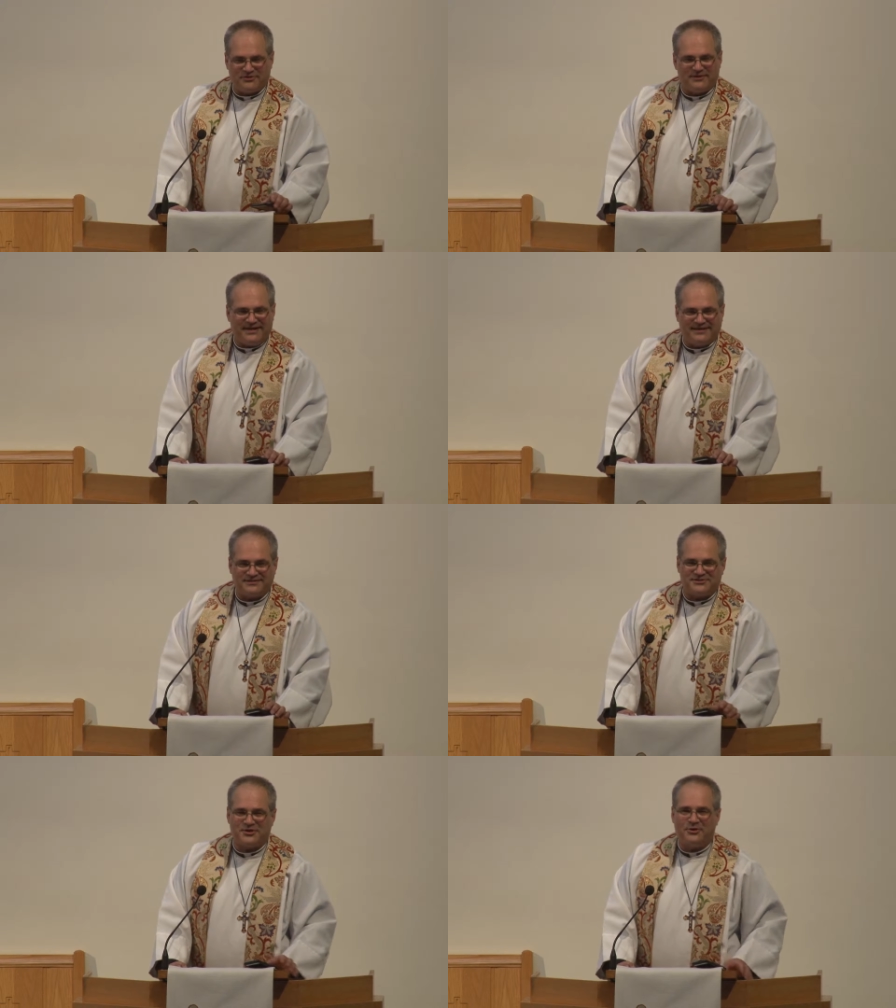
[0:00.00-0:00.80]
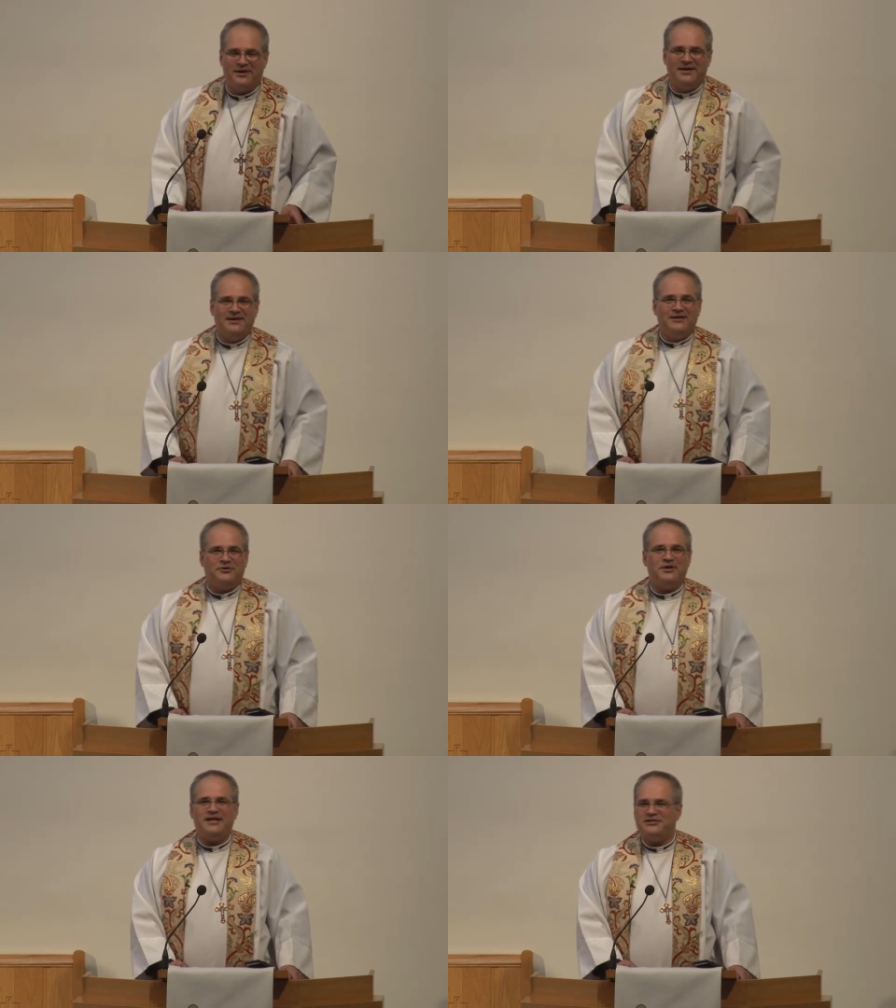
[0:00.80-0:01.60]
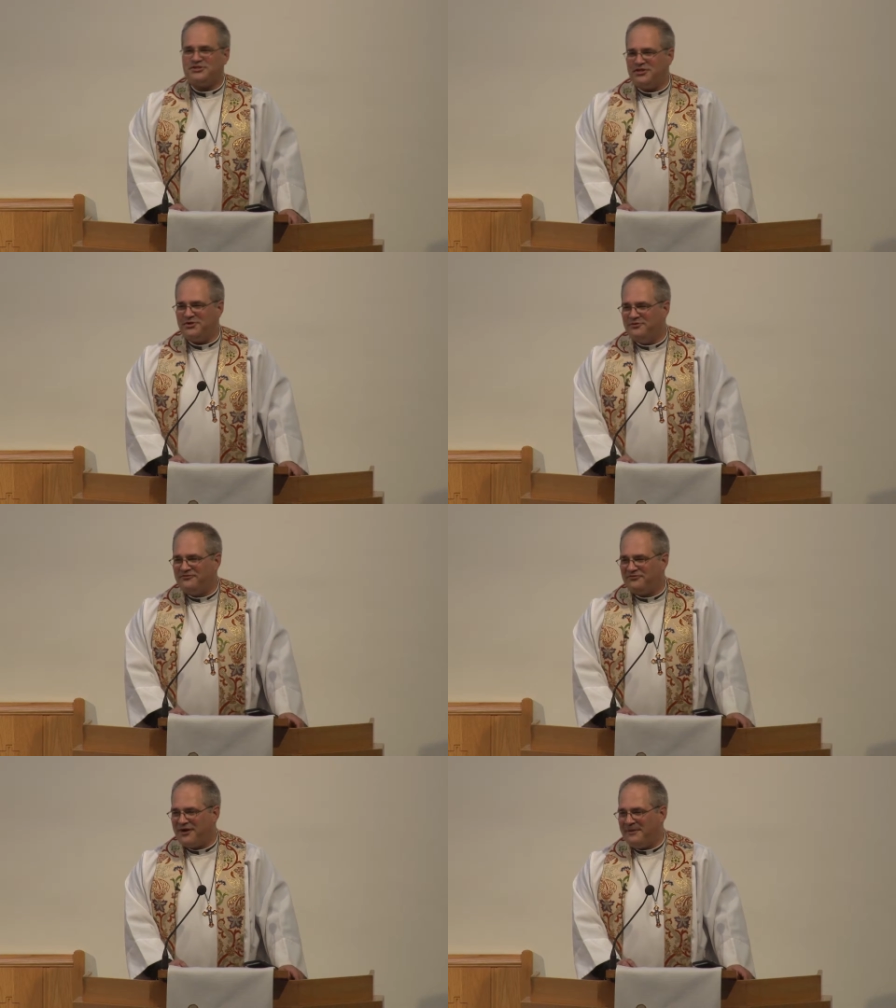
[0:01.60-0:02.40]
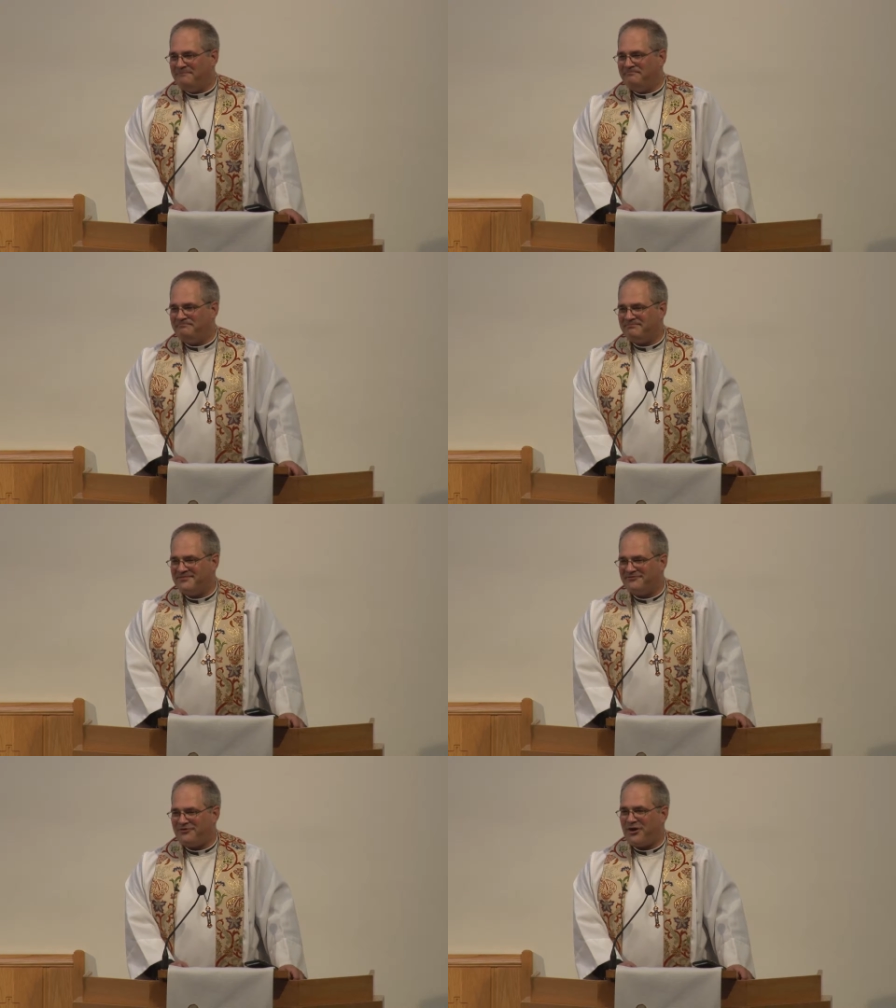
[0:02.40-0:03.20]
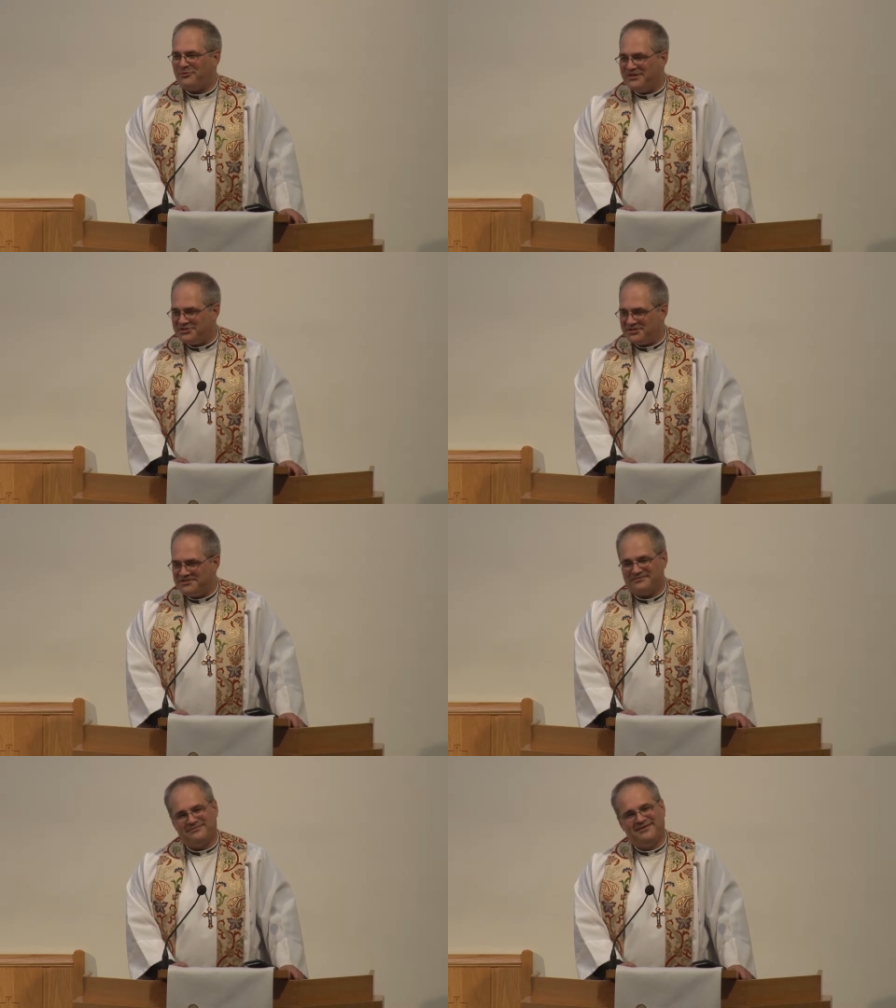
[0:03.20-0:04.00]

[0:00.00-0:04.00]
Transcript: greetings? So, greetings to you from far reaches,